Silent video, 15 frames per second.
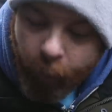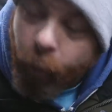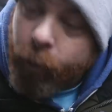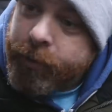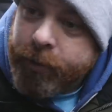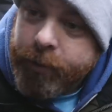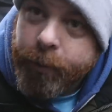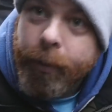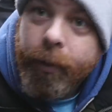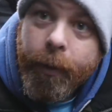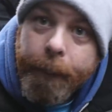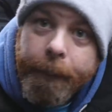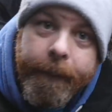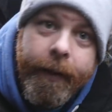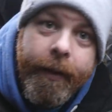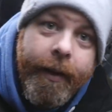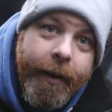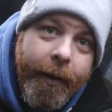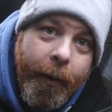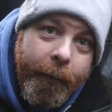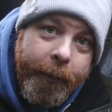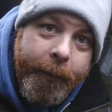also
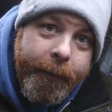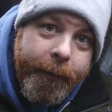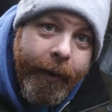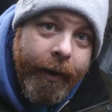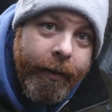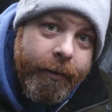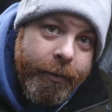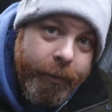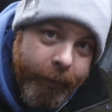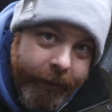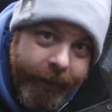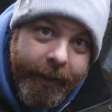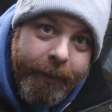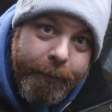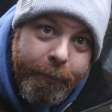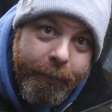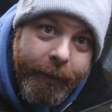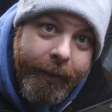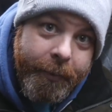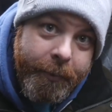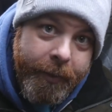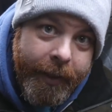on the ground, so I can
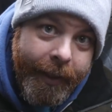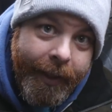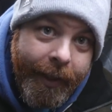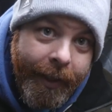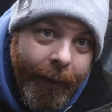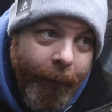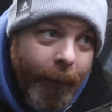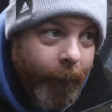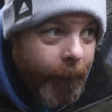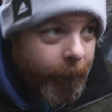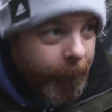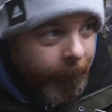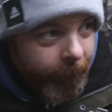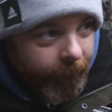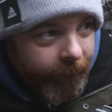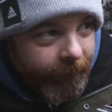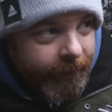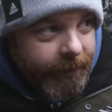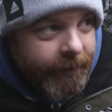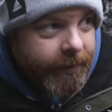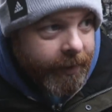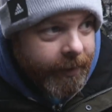be really low.
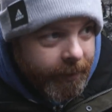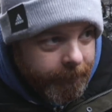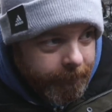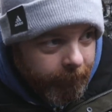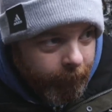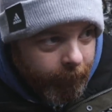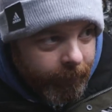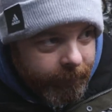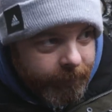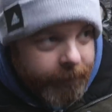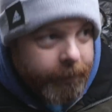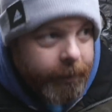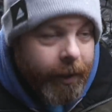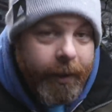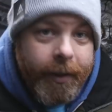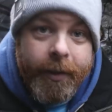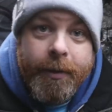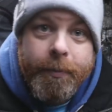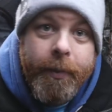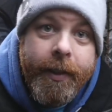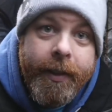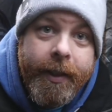Say if I want to
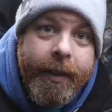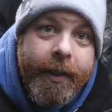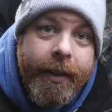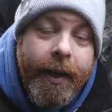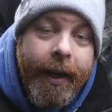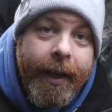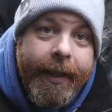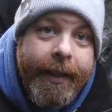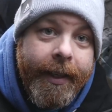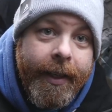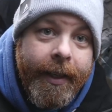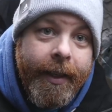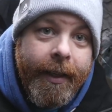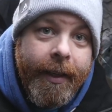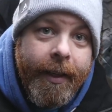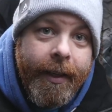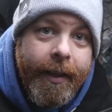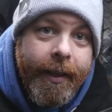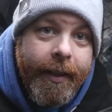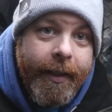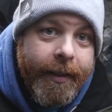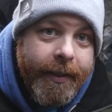spend a night
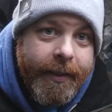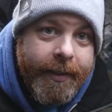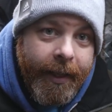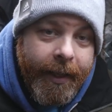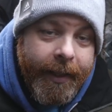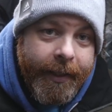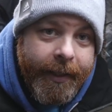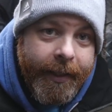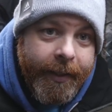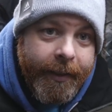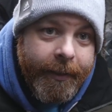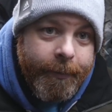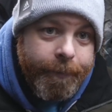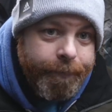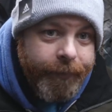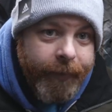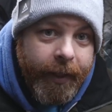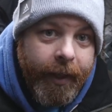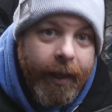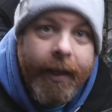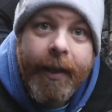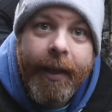in this height here
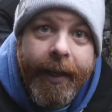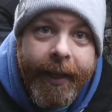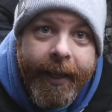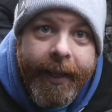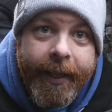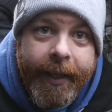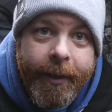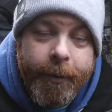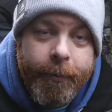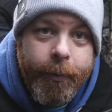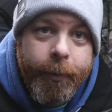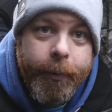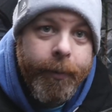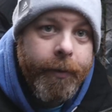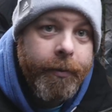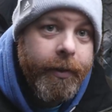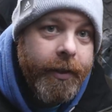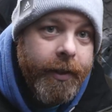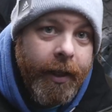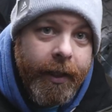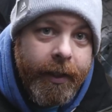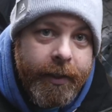at a lake photographing
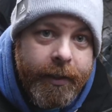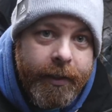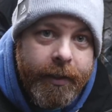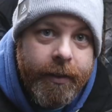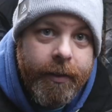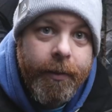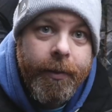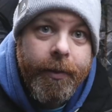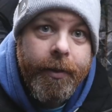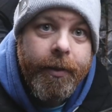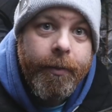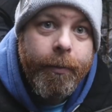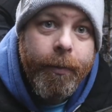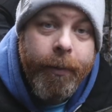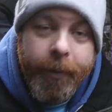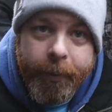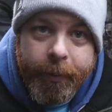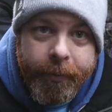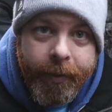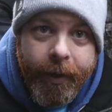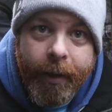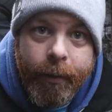ducks or
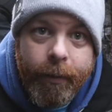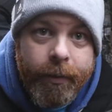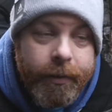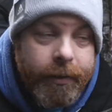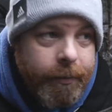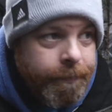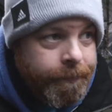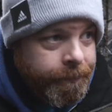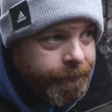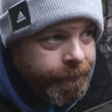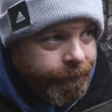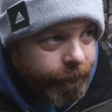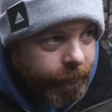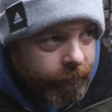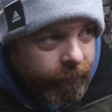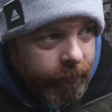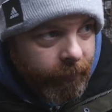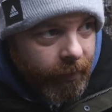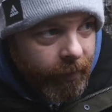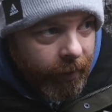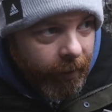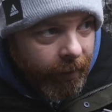waterfowls,
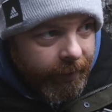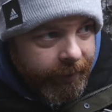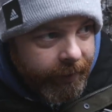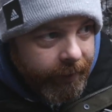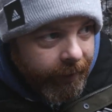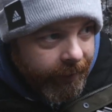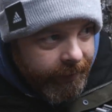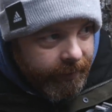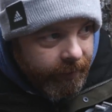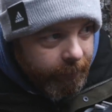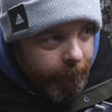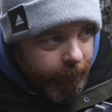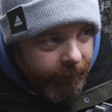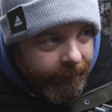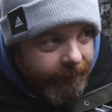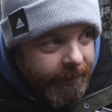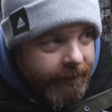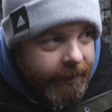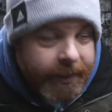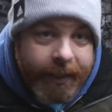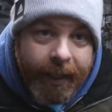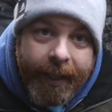I can actually place
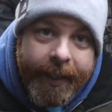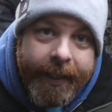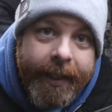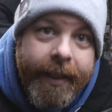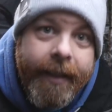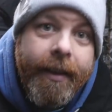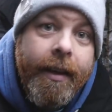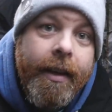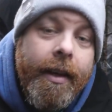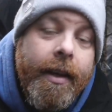this height here